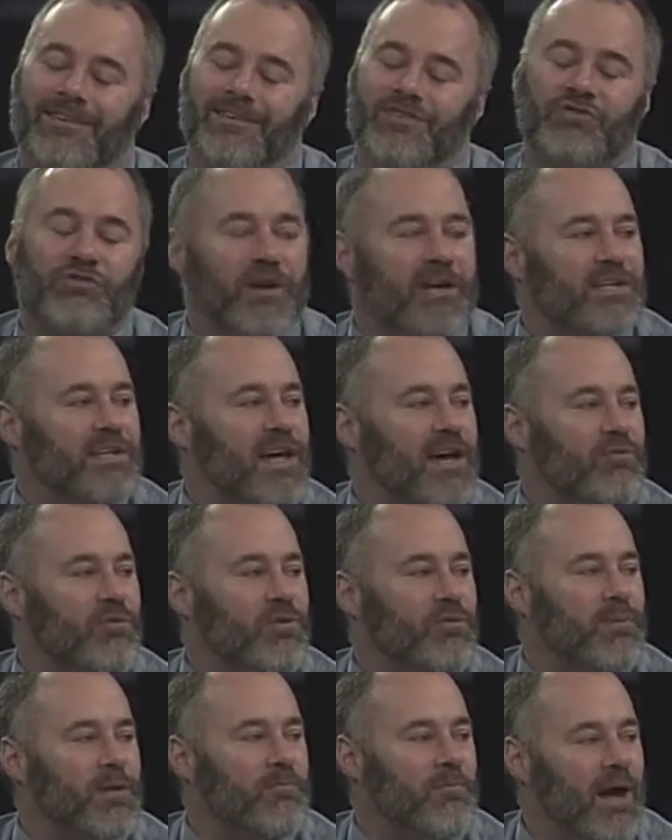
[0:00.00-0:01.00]
it's great to have
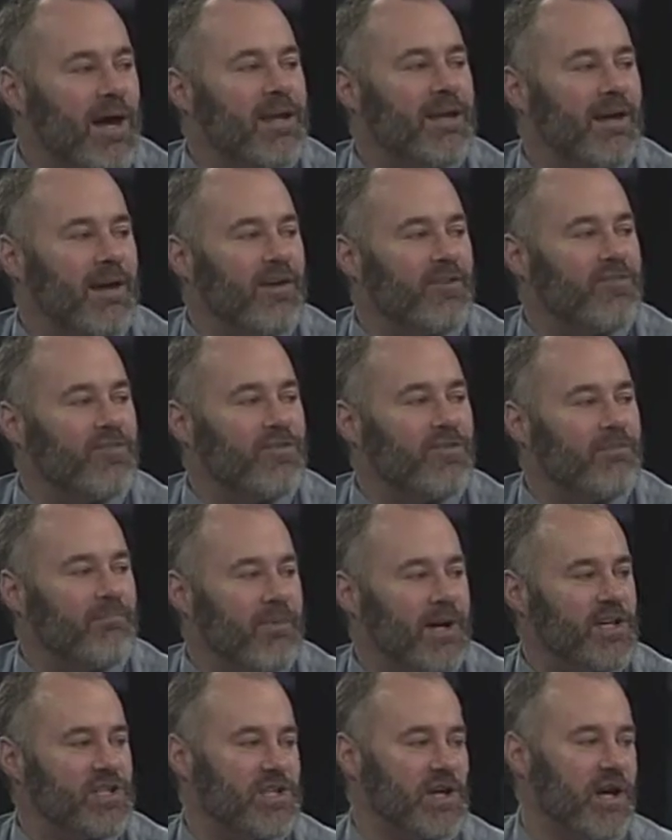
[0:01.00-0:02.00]
with me my guest,
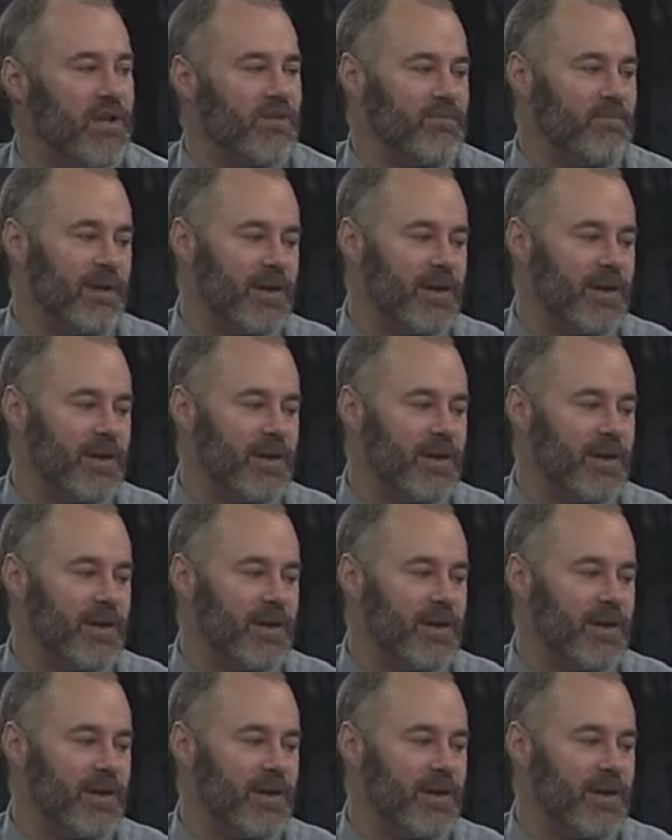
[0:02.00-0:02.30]
Mike Johns.